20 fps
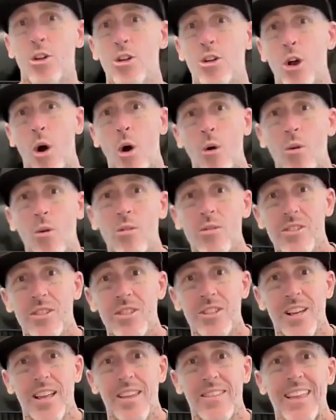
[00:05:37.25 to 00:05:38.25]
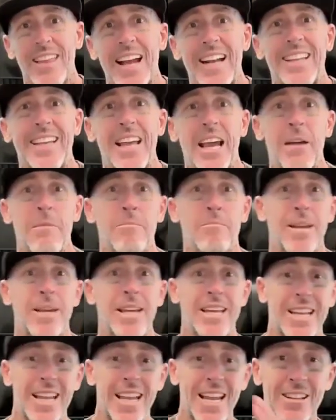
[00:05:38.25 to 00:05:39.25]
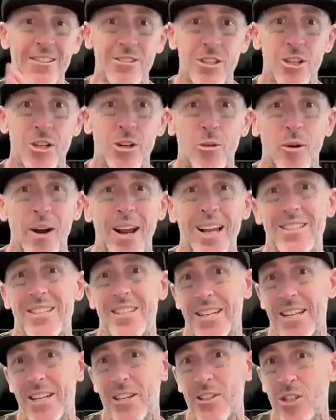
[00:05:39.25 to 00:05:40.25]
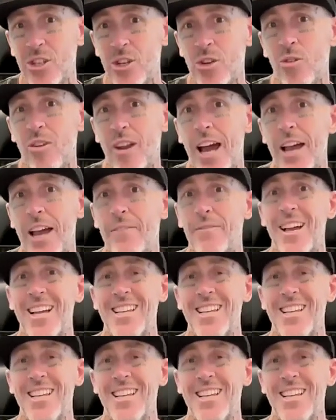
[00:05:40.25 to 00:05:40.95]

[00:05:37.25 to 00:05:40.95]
goals that can be integrated into your life